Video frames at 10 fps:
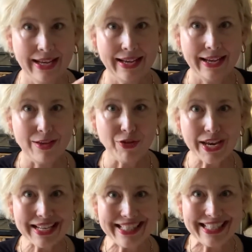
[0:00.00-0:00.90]
if you
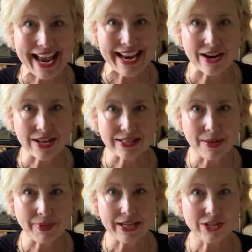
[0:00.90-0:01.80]
get a stain on
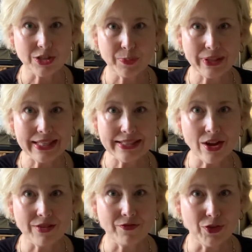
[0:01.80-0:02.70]
something, just put this
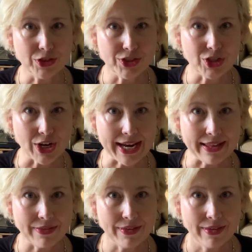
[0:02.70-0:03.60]
on full
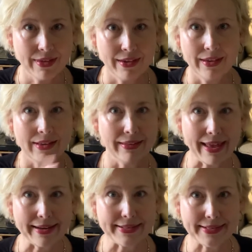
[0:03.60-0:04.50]
strength, let
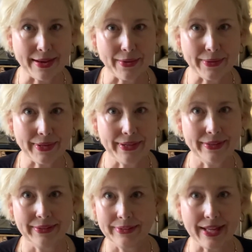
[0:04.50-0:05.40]
it soak,
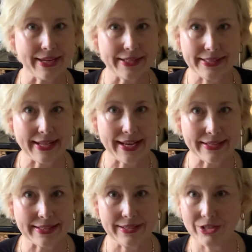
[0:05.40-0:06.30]
let it
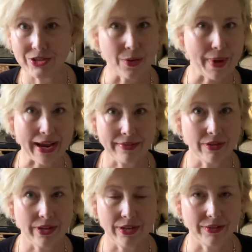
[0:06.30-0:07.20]
sit, just throw it back in
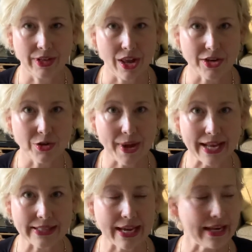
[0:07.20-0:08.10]
the laundry
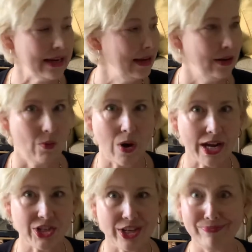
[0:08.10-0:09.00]
basket,
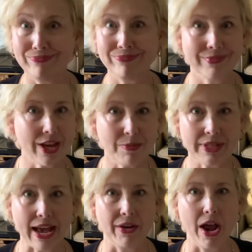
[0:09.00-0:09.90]
wash it, comes
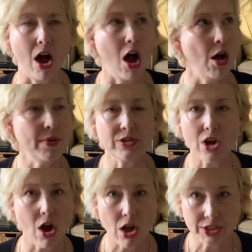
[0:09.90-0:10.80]
out. Almost
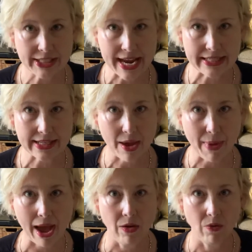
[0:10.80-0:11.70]
all stains come
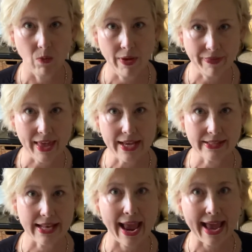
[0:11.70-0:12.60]
out with
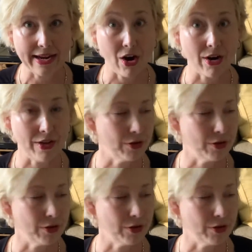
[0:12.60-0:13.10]
this and our other